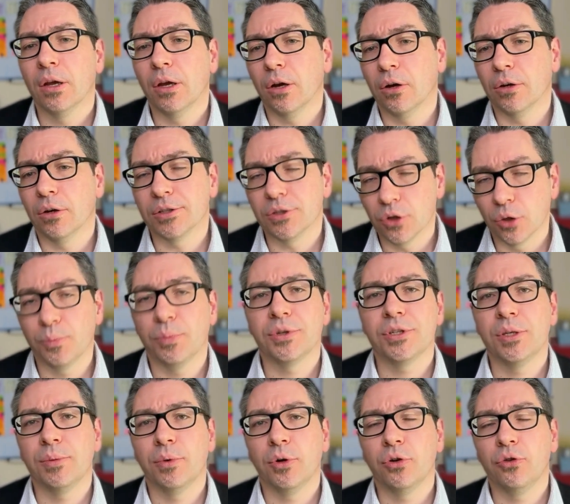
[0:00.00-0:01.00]
It's not
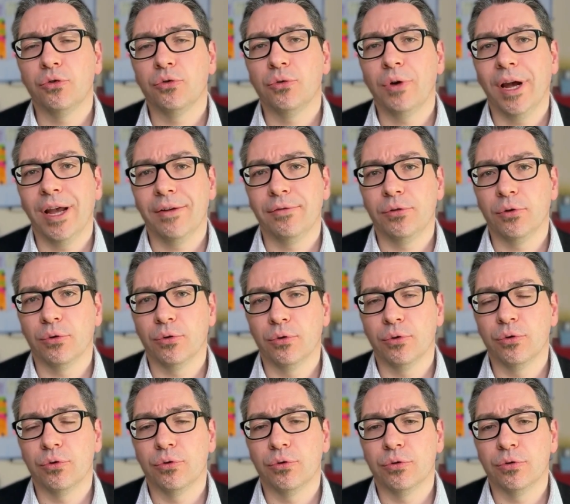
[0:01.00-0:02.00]
possible to have your
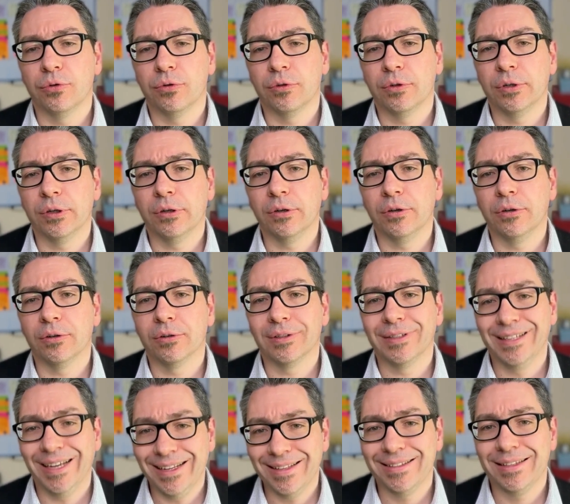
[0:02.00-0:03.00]
logo
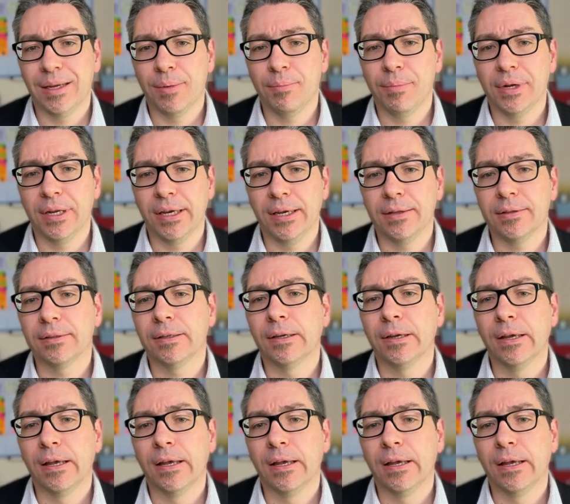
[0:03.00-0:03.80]
on that template.